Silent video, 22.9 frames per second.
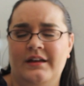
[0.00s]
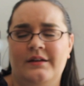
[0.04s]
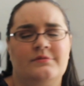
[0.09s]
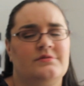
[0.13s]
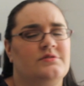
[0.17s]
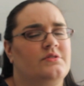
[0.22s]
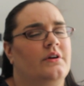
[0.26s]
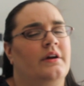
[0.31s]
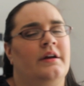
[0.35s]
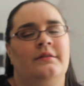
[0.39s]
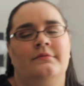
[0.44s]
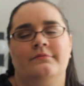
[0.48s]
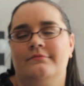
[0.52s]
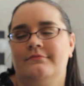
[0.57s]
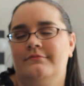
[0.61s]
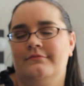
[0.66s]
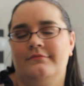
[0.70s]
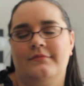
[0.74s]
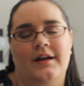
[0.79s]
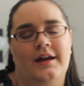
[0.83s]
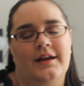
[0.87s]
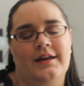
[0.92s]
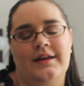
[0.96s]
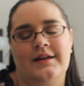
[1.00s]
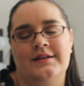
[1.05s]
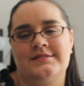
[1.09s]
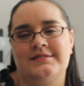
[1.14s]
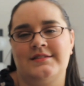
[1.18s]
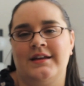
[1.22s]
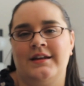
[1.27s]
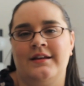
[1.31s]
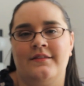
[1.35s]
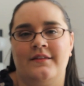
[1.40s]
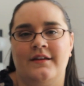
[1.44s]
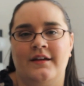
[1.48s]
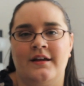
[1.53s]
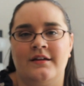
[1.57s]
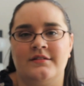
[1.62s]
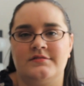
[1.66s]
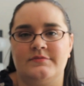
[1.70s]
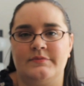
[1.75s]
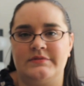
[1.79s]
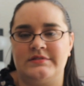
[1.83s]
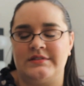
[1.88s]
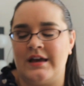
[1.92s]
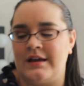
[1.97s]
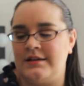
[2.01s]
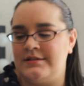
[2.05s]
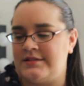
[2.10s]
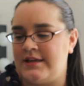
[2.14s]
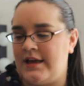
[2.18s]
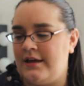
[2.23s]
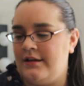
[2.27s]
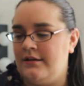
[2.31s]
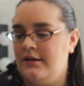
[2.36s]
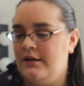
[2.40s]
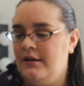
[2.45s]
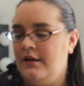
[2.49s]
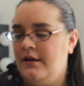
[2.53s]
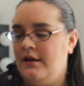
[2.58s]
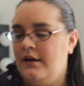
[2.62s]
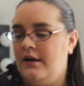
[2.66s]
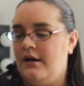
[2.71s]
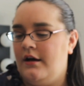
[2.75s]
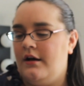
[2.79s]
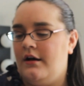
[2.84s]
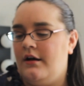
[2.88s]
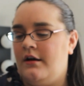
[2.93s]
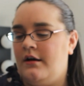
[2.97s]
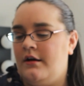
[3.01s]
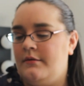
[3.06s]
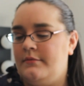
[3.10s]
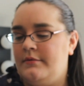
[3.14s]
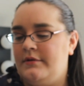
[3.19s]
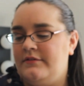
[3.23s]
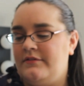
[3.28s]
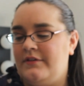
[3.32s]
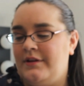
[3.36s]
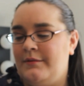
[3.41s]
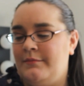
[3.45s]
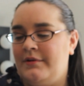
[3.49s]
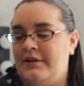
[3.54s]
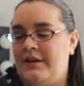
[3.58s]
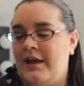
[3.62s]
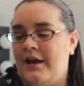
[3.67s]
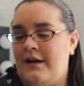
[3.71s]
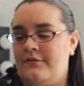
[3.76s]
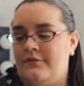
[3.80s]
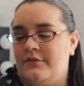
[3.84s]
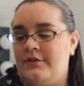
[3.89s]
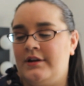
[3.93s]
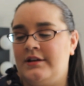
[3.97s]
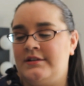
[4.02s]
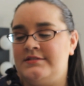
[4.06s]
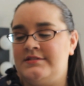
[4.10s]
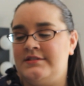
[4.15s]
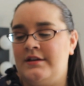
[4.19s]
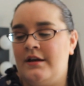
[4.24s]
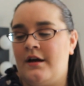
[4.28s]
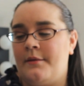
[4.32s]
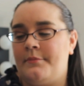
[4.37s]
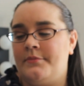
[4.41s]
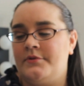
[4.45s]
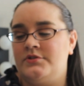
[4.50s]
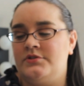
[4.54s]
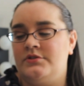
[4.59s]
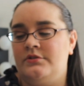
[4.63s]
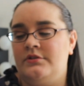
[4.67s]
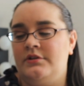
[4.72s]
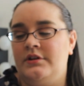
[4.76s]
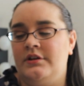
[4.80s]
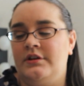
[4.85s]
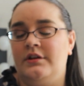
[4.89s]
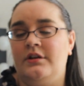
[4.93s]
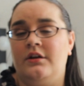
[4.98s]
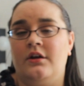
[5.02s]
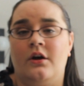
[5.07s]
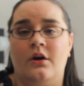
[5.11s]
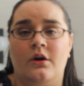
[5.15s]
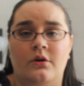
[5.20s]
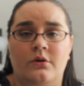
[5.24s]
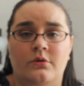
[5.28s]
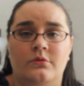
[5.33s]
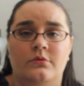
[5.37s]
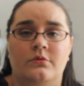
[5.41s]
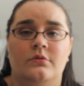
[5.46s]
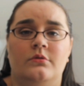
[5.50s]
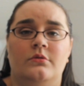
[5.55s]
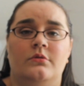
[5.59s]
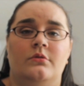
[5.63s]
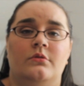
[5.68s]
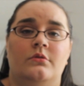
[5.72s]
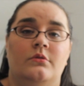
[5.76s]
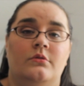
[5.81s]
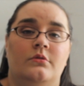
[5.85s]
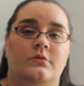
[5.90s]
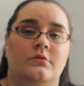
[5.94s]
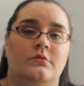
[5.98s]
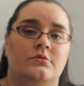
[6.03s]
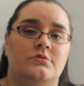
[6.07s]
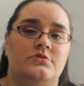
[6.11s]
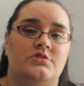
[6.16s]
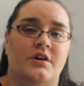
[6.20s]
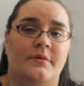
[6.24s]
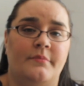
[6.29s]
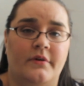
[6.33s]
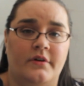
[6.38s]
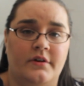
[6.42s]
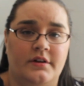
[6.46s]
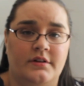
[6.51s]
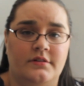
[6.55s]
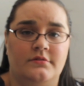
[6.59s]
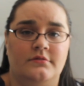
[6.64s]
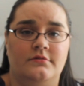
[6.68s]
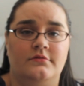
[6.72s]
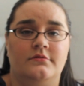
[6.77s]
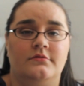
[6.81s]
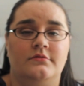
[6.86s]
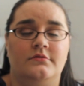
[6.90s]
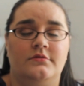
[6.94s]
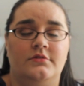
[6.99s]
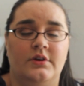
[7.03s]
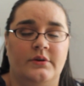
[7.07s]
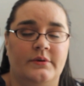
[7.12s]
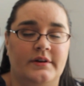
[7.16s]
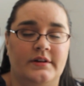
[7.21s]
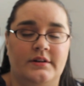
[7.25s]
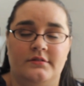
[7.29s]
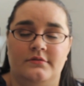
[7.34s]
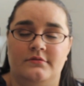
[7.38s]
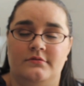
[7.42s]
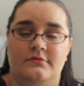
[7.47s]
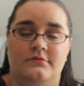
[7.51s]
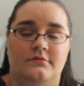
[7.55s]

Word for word: It was great. I can't say anything else besides that. Um, if anybody ever gets the opportunity to go, jump on it. Do it.